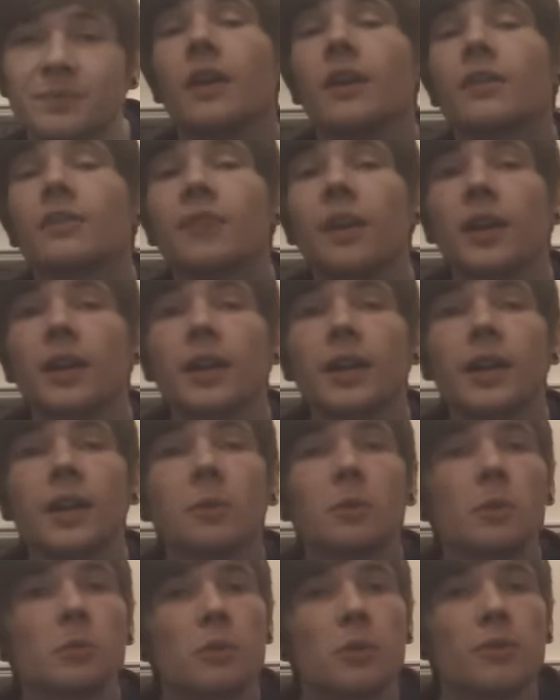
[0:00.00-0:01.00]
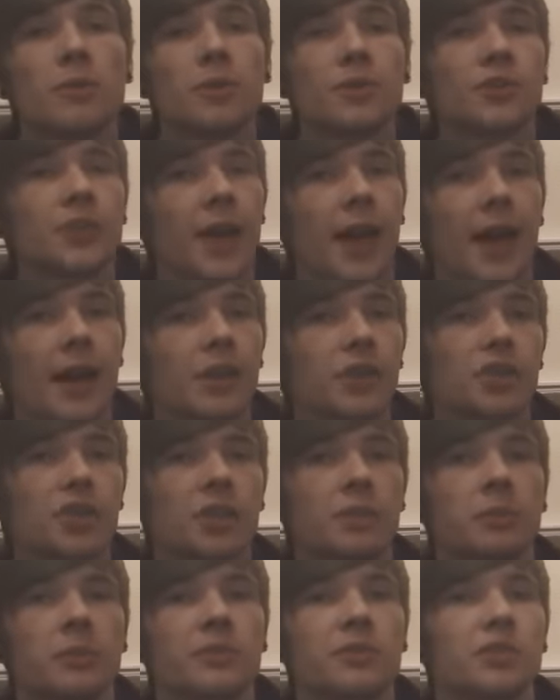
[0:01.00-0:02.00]
Finally, we move on to
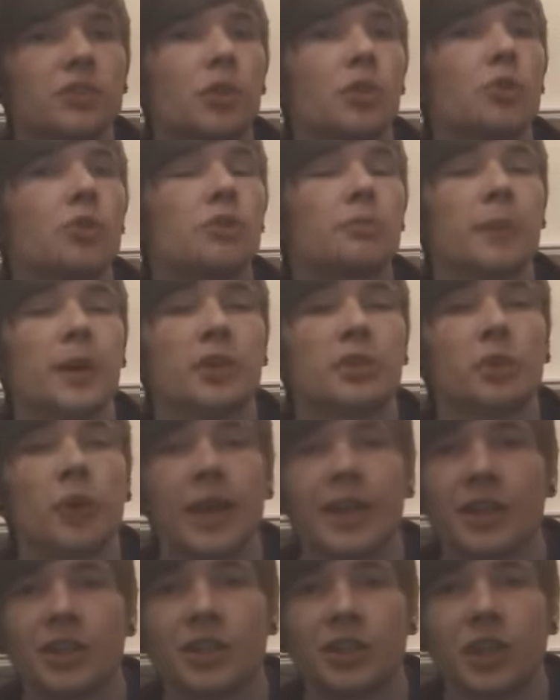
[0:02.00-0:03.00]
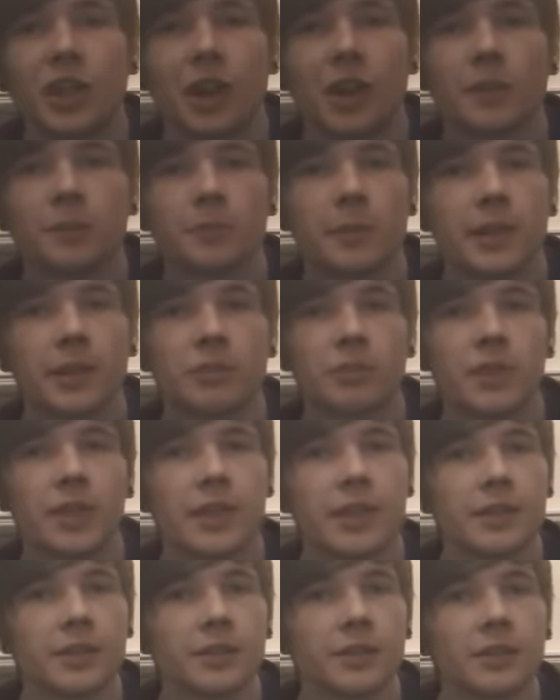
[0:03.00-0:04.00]
Energy with 2 special energy cards being
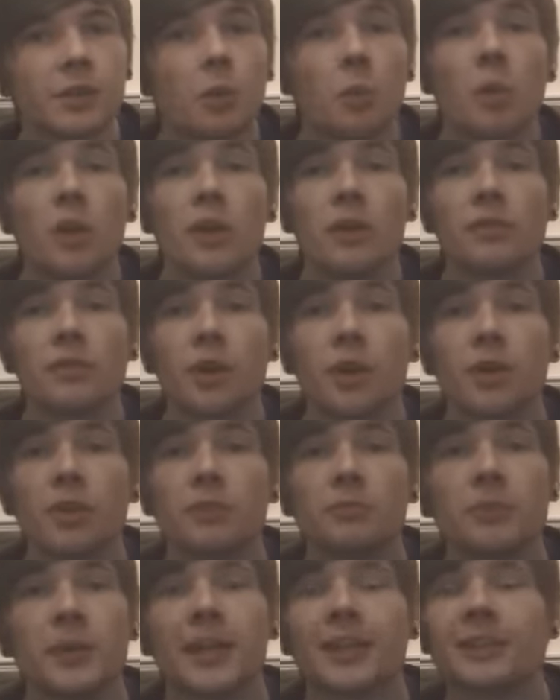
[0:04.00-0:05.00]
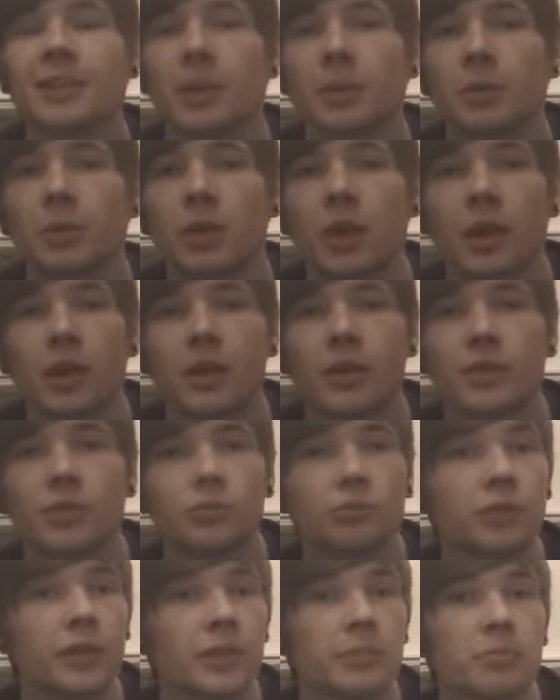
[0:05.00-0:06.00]
released, one of those being double
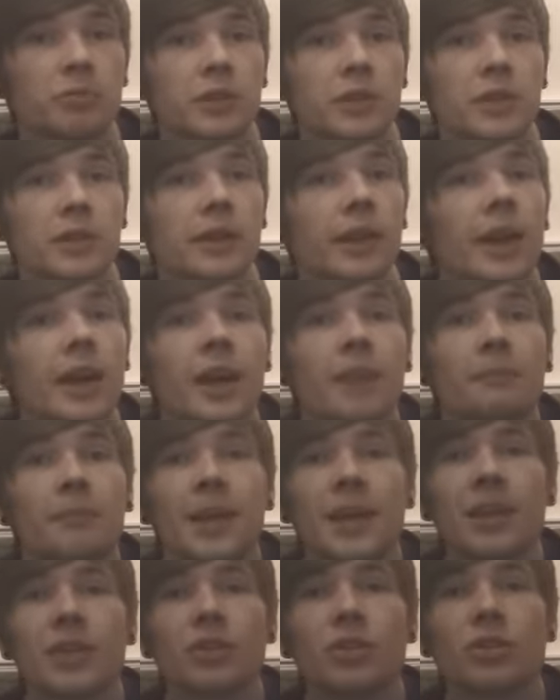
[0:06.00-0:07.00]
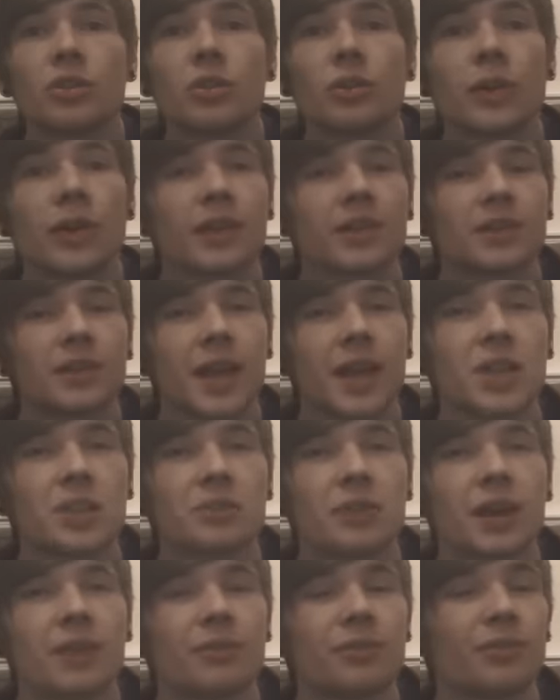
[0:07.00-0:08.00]
colourless reprint, making sure that it stays
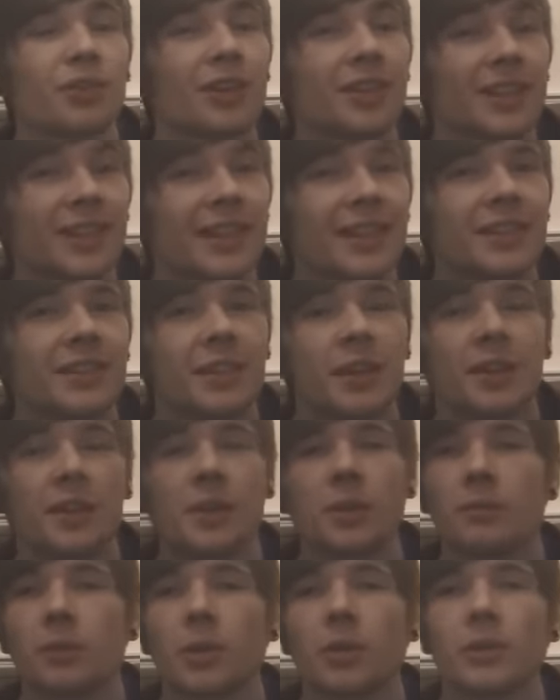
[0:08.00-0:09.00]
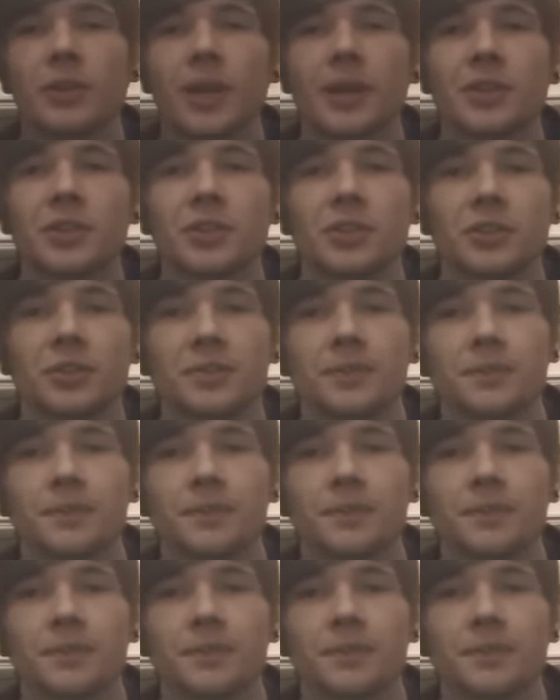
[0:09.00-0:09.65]
around for at least another rotation.